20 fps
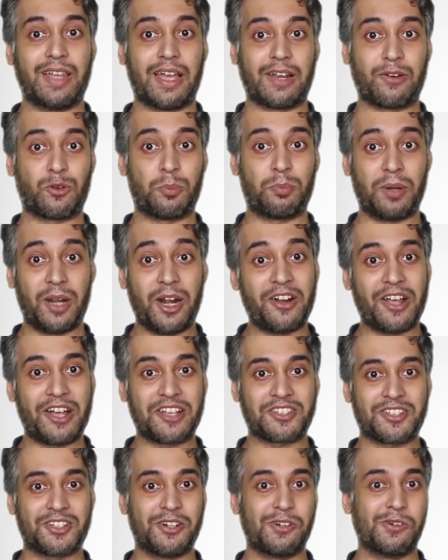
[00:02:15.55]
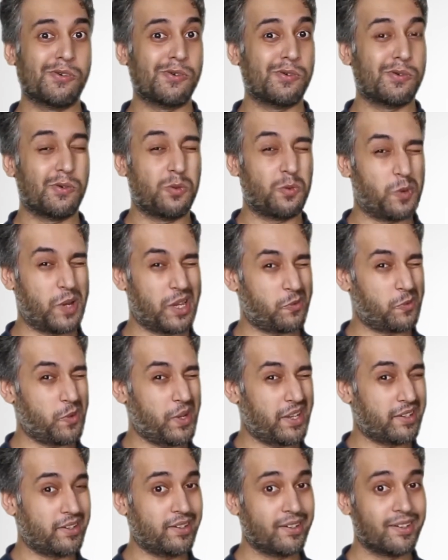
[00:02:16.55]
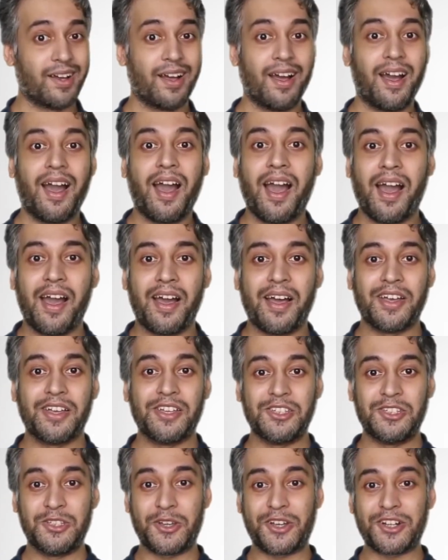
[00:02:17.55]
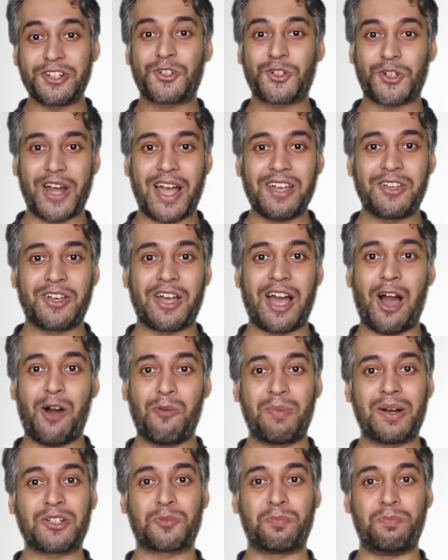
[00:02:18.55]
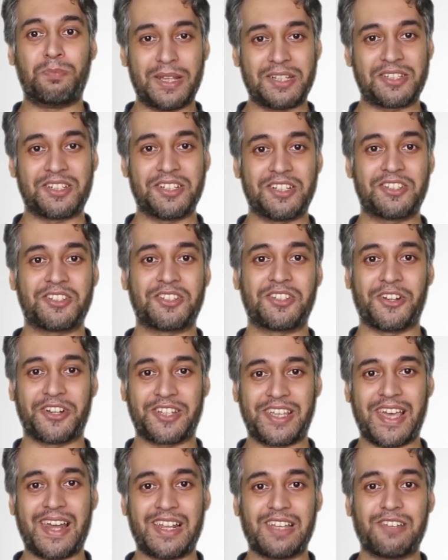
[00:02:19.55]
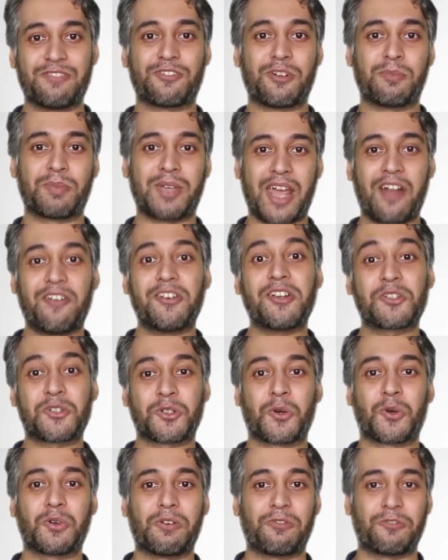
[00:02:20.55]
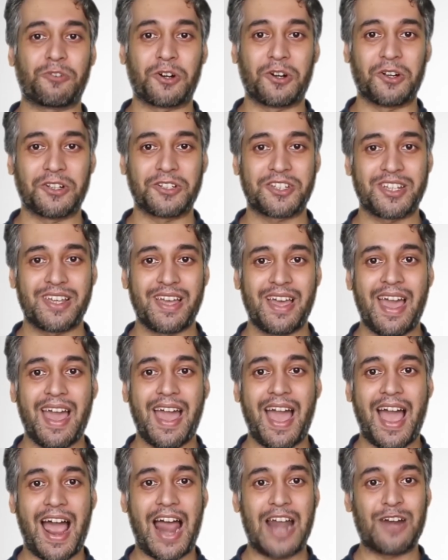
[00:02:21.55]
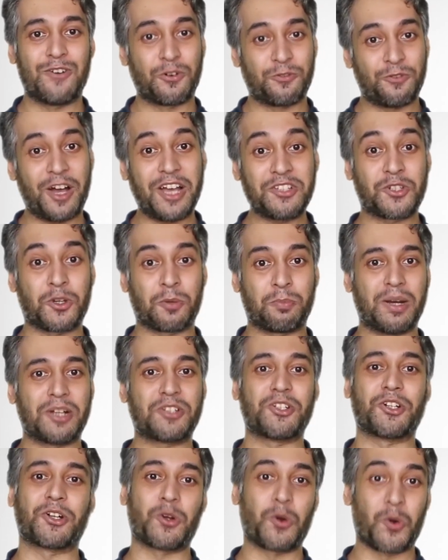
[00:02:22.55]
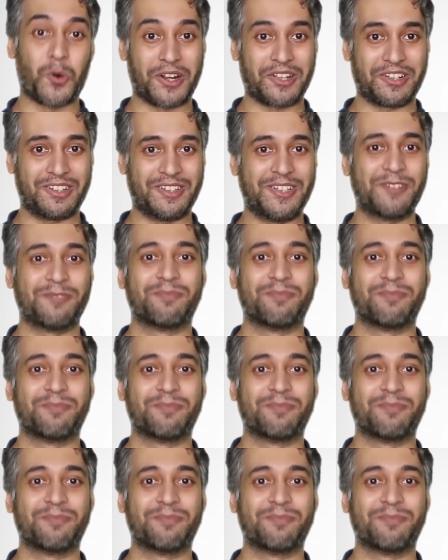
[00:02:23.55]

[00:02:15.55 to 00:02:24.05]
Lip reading: like RepairDesk, wink wink, you can track how much business you're getting from carrier store referrals and revise your budget accordingly.